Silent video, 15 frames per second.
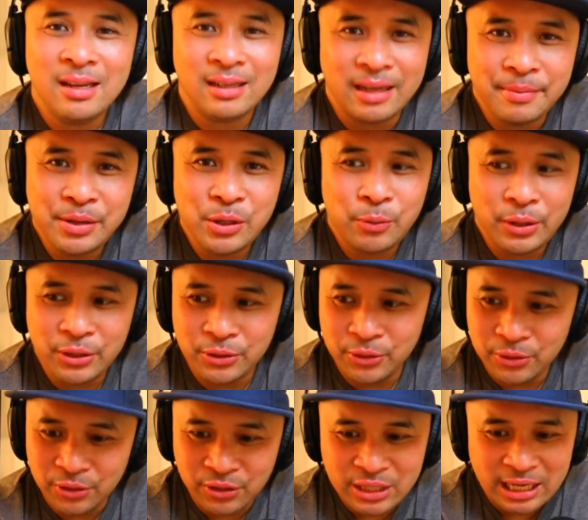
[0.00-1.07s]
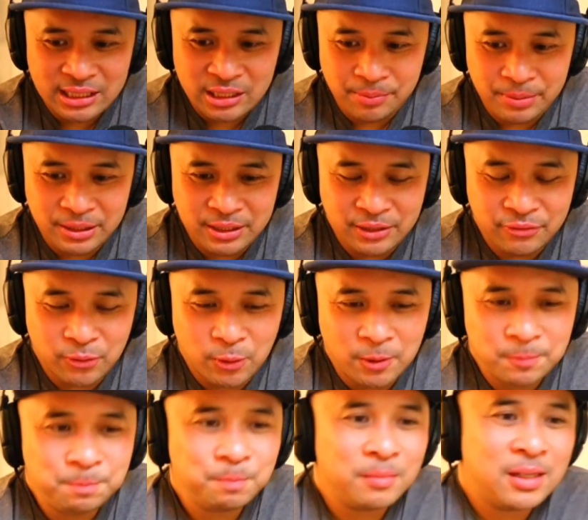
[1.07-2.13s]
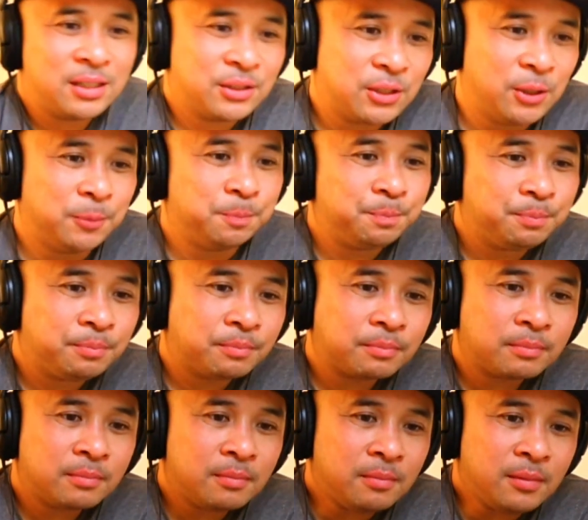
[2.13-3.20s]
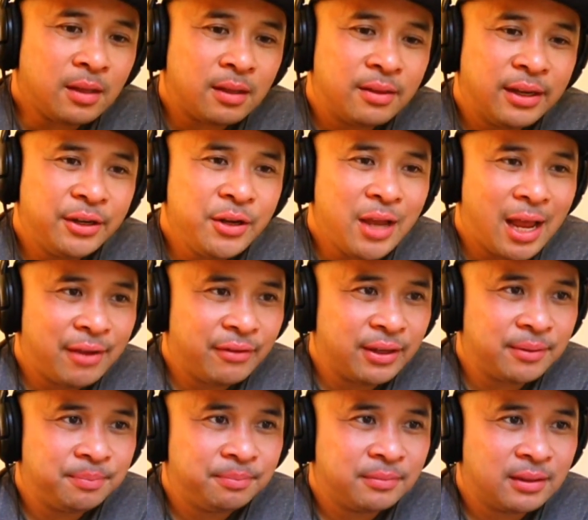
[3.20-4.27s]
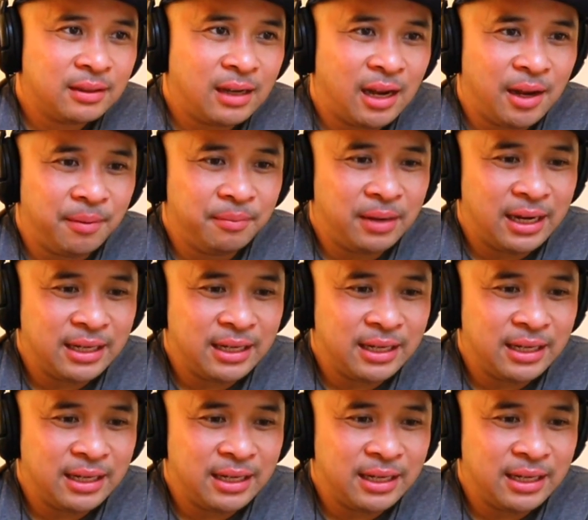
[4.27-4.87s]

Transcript: let me know what you're using ChatGPT for. So there you have it. I